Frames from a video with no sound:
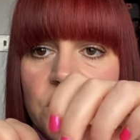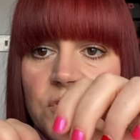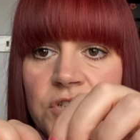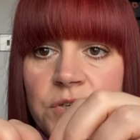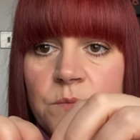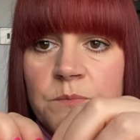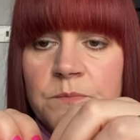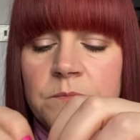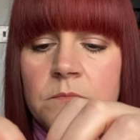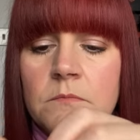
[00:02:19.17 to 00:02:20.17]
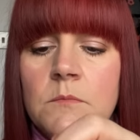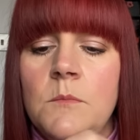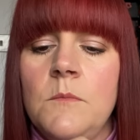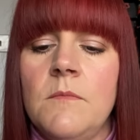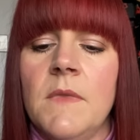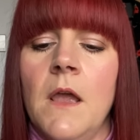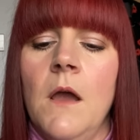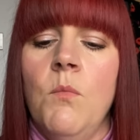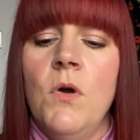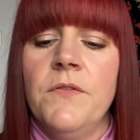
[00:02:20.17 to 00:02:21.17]
two.
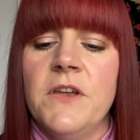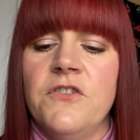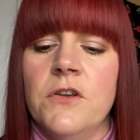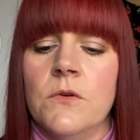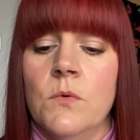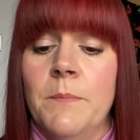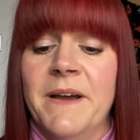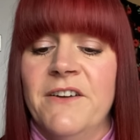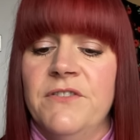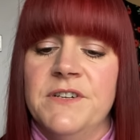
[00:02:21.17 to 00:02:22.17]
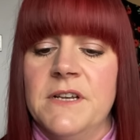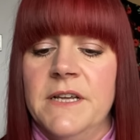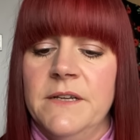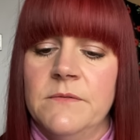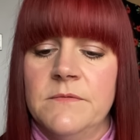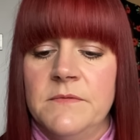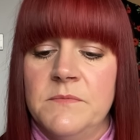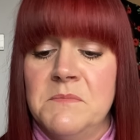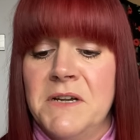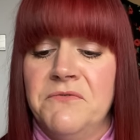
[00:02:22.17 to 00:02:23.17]
And what they do, apparently,
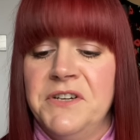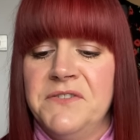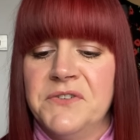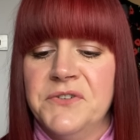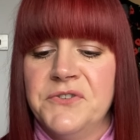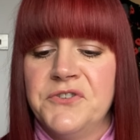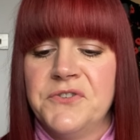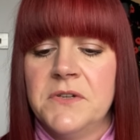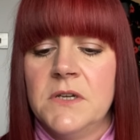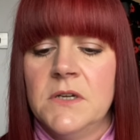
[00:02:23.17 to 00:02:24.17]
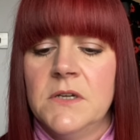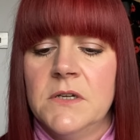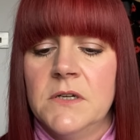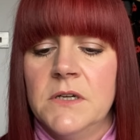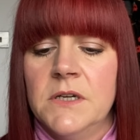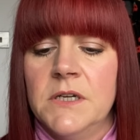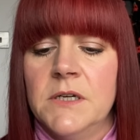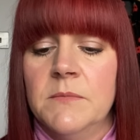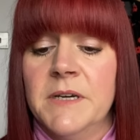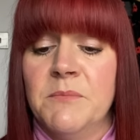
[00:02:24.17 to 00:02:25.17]
my research,
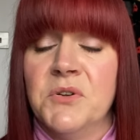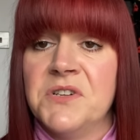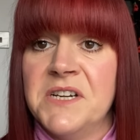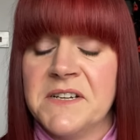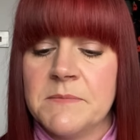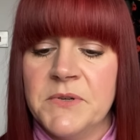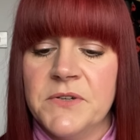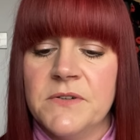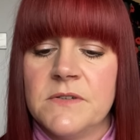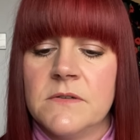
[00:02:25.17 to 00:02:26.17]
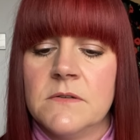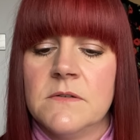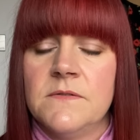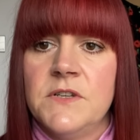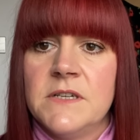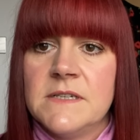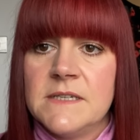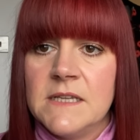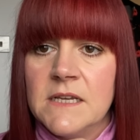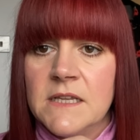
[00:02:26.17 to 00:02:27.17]
I'm not an expert, if you can
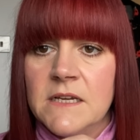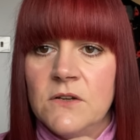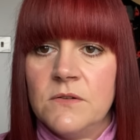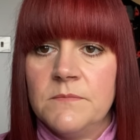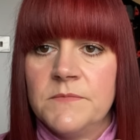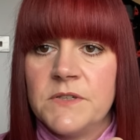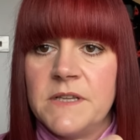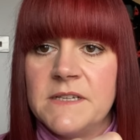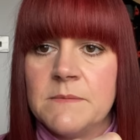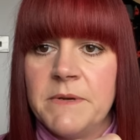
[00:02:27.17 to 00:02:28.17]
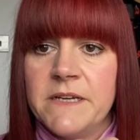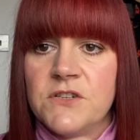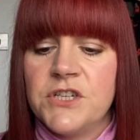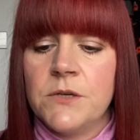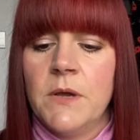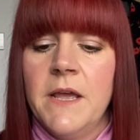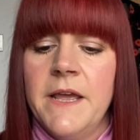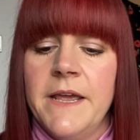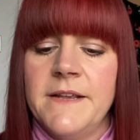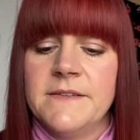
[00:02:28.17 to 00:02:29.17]
see that there, look, so they're split in two,
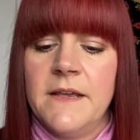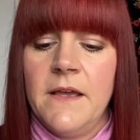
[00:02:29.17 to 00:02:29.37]
is